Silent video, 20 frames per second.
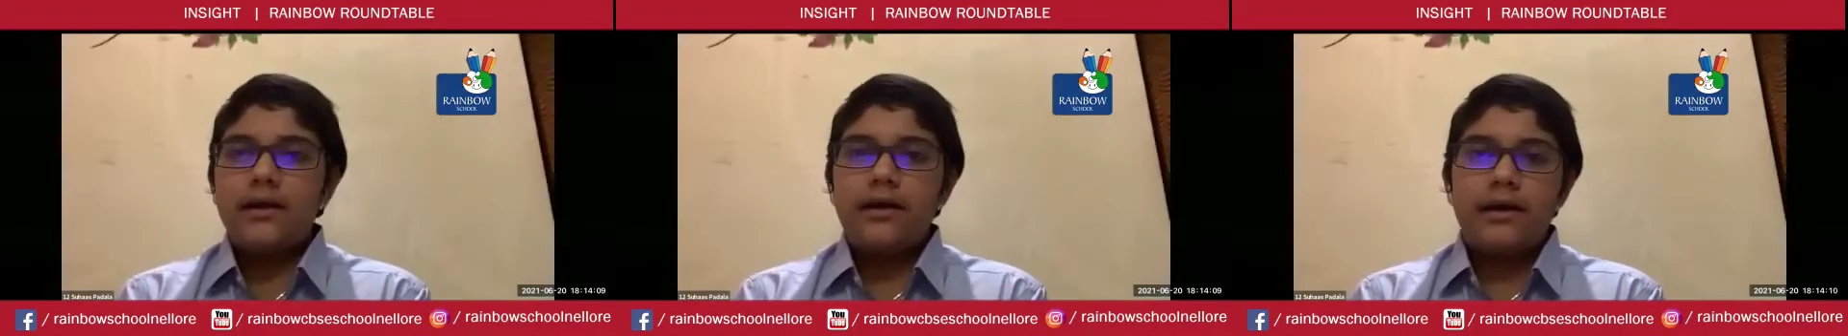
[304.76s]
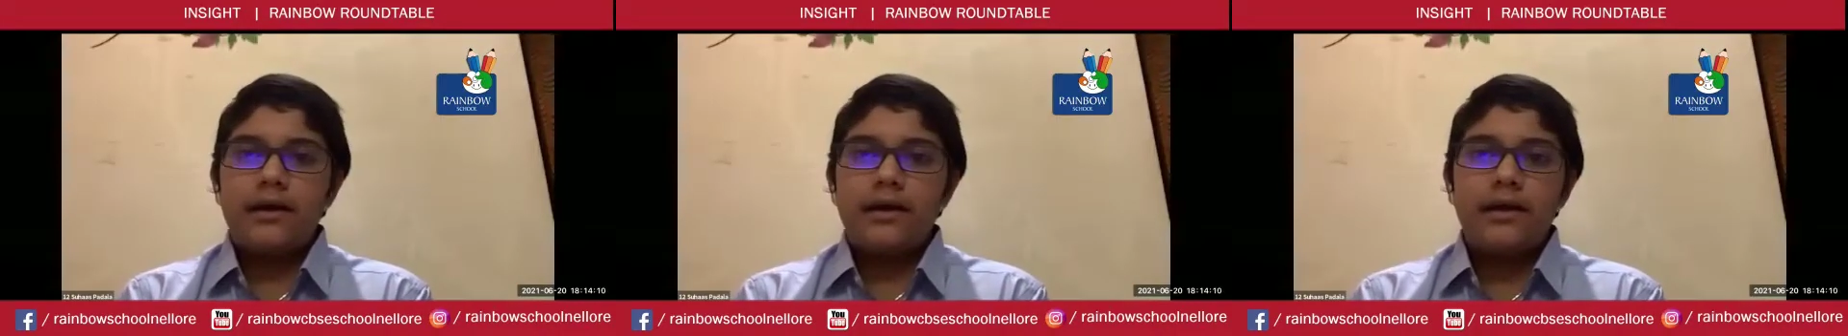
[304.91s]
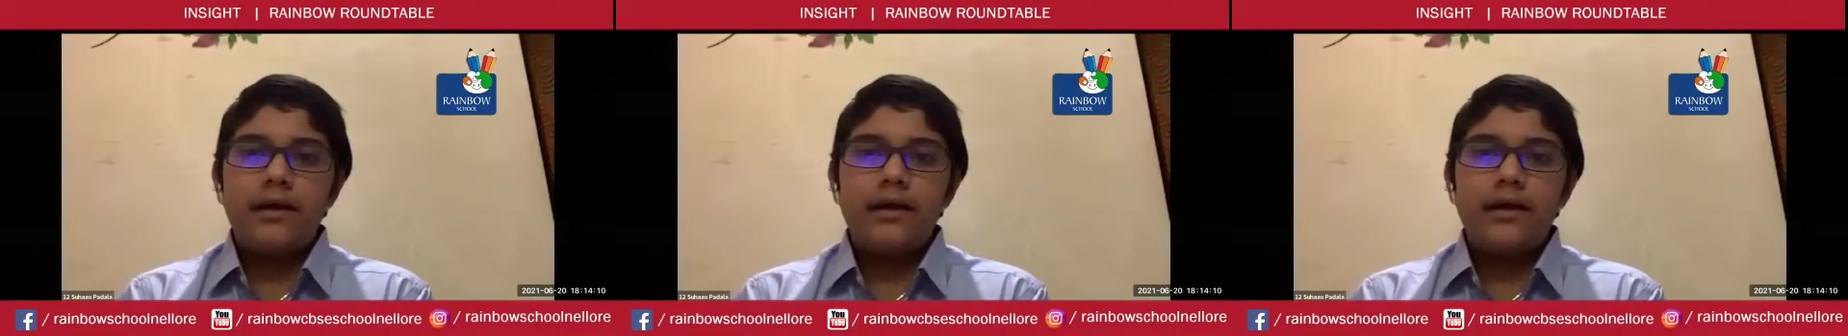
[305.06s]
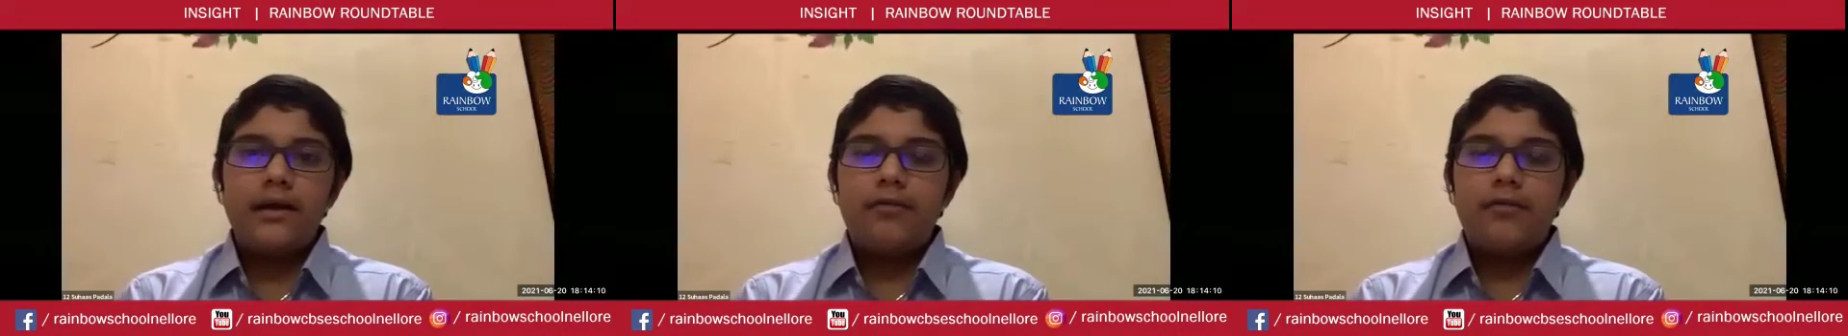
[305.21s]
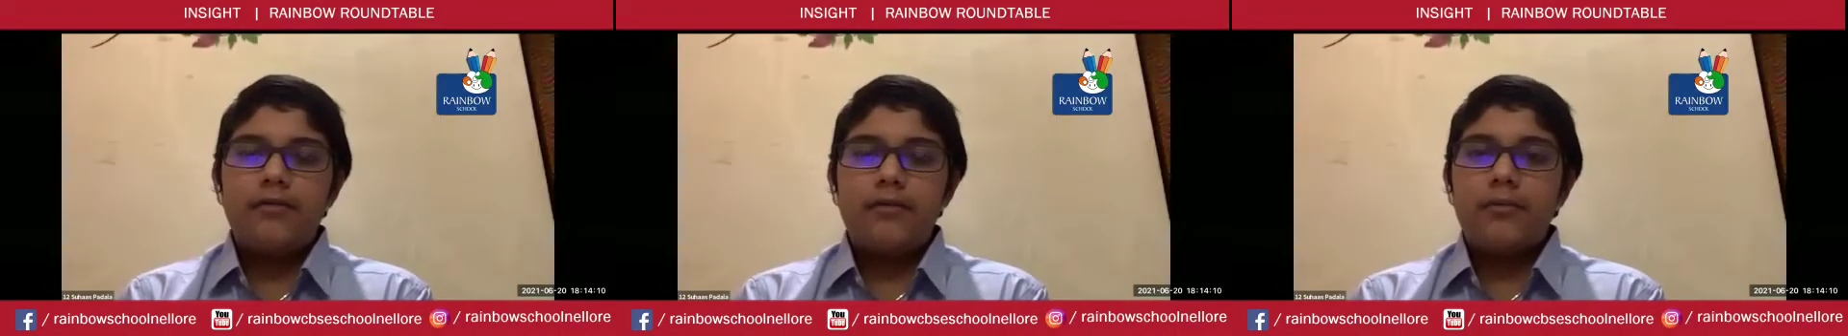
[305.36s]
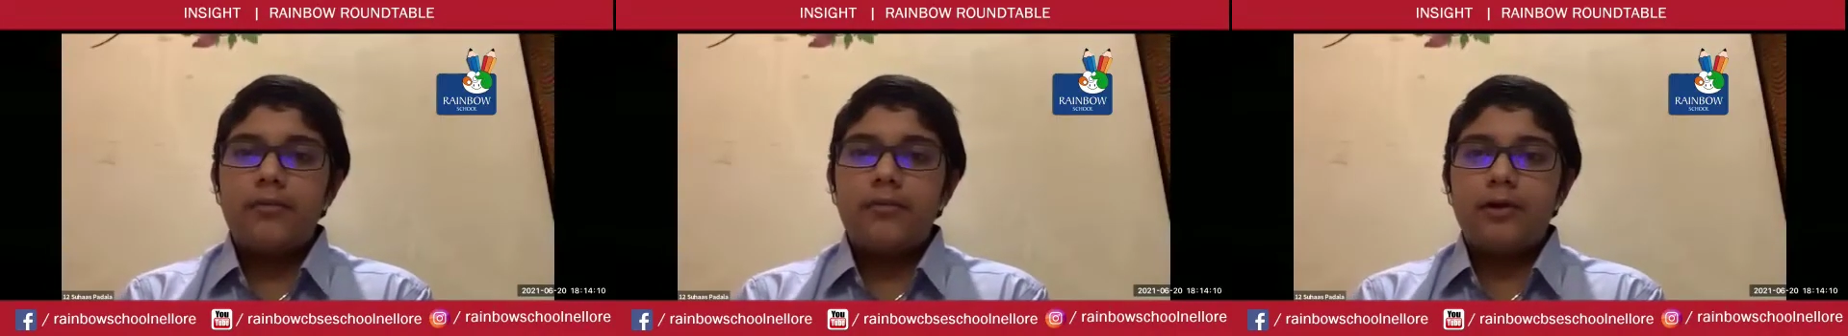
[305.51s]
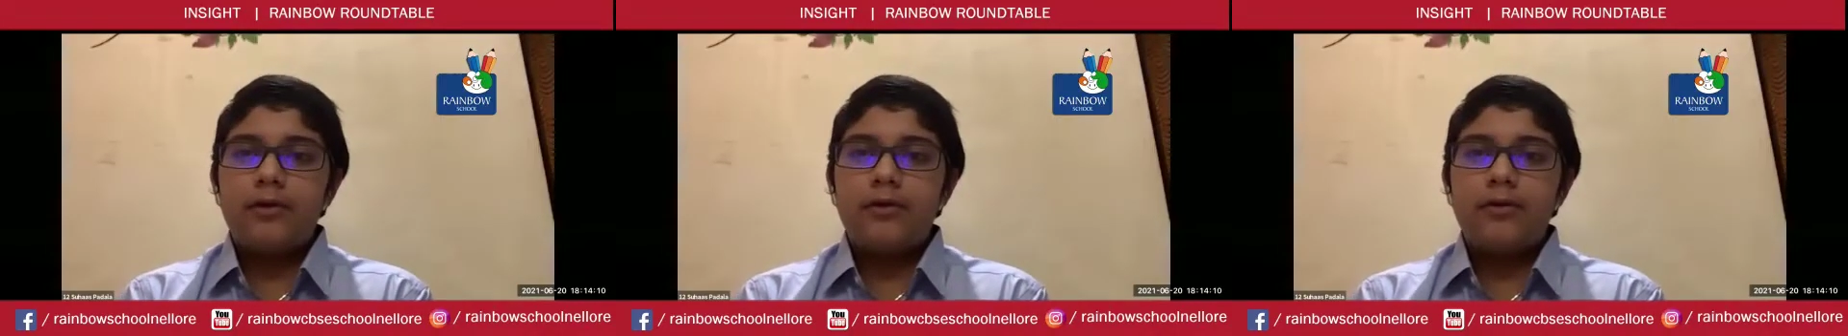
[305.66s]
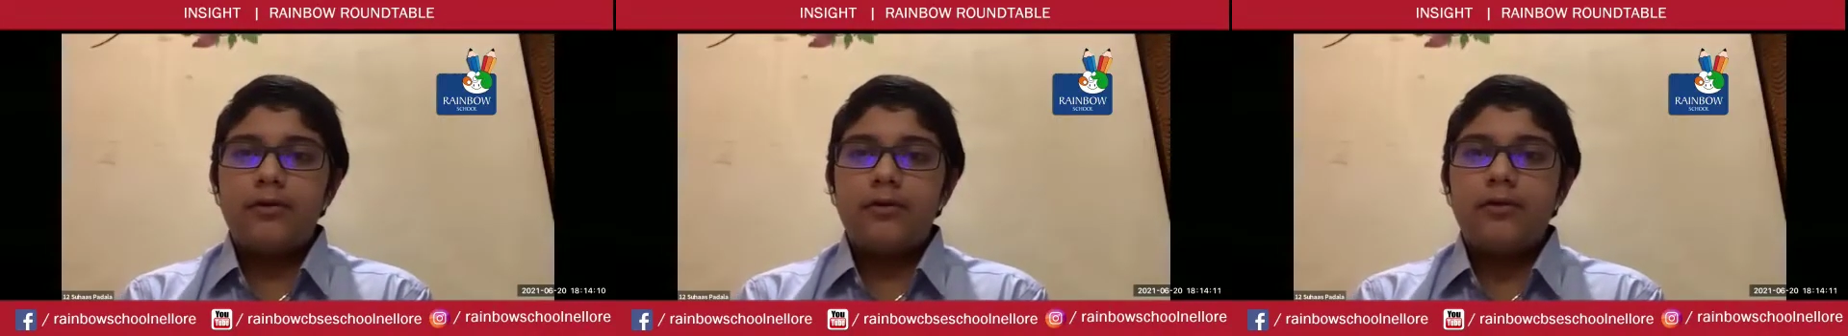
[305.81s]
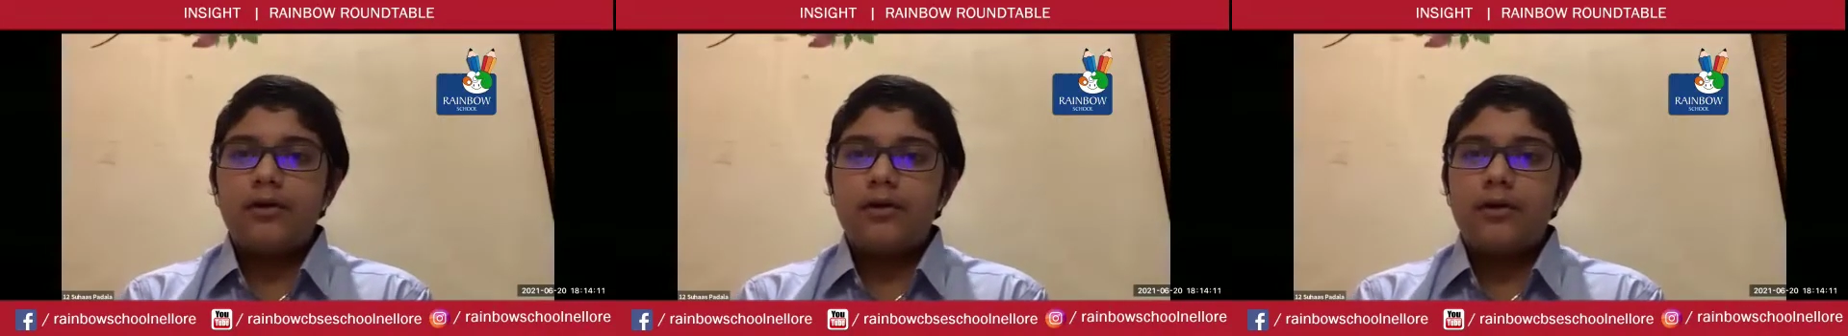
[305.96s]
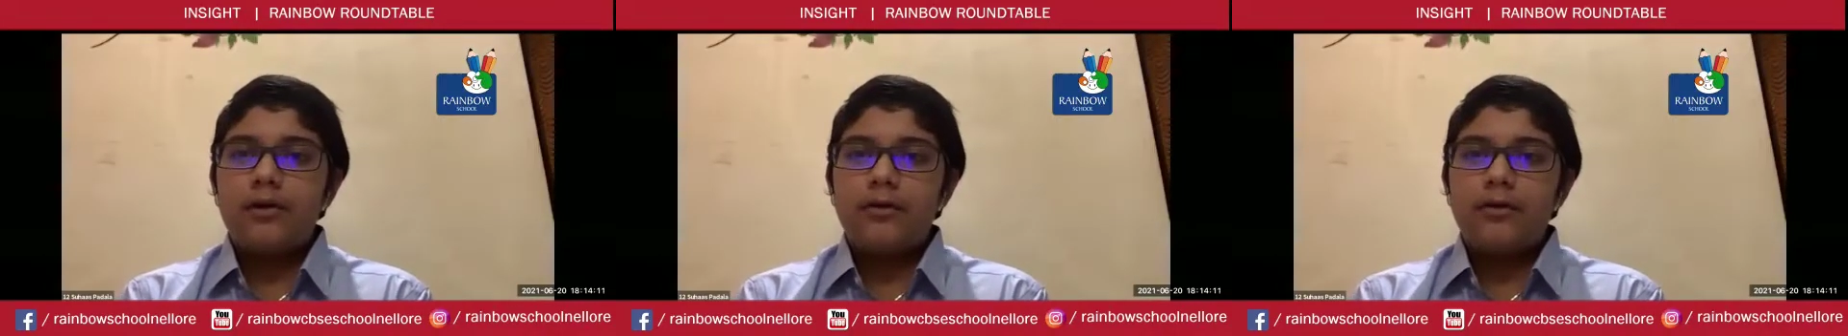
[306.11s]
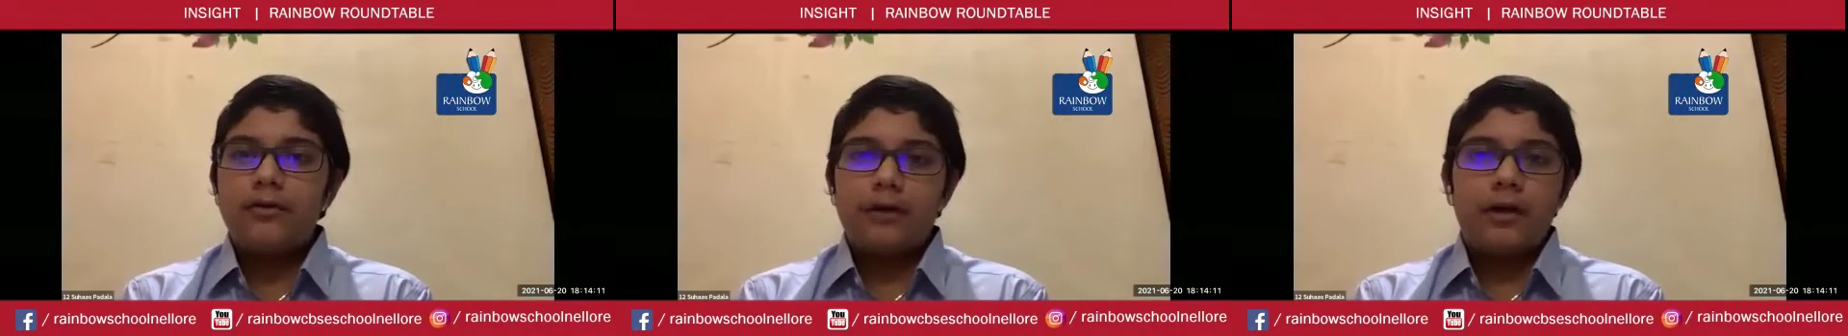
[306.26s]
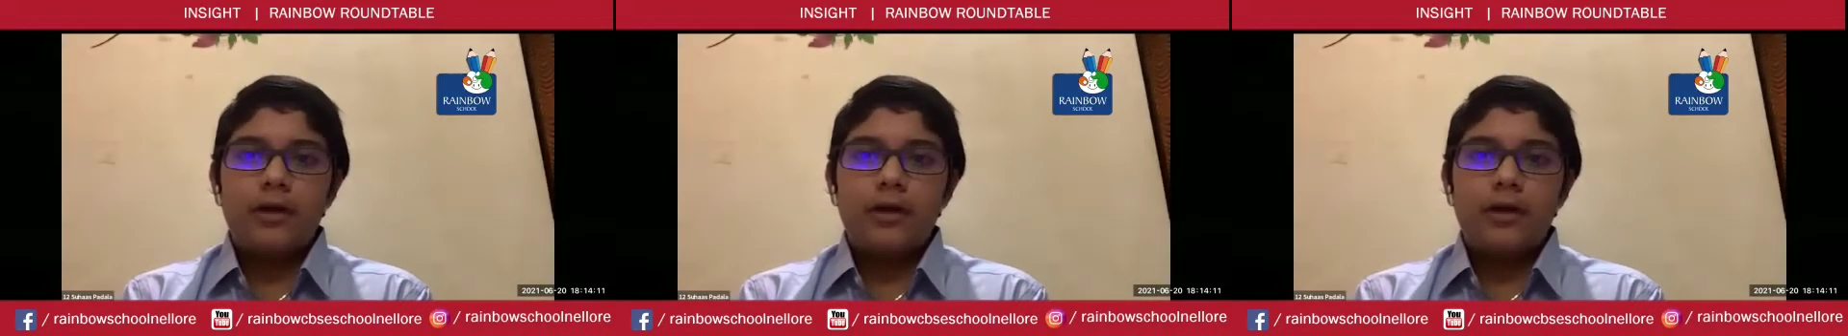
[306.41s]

Hearing it from you, We